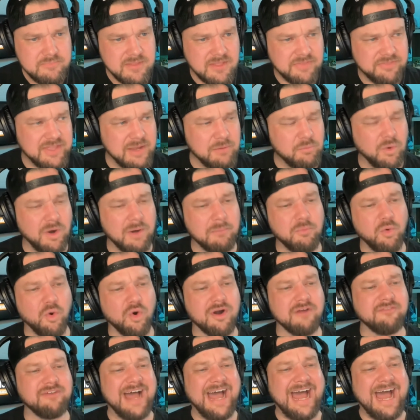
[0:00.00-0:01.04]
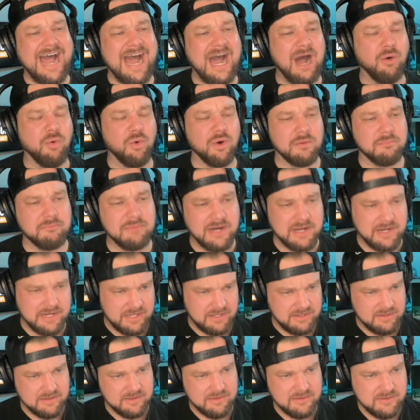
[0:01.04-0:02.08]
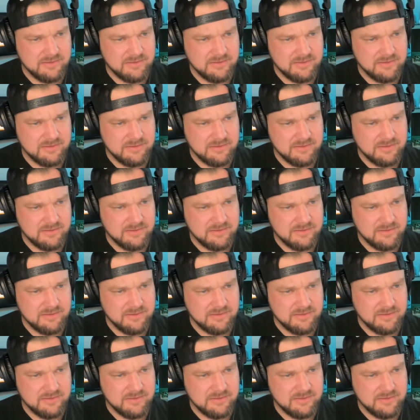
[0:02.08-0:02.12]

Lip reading: They want more of our money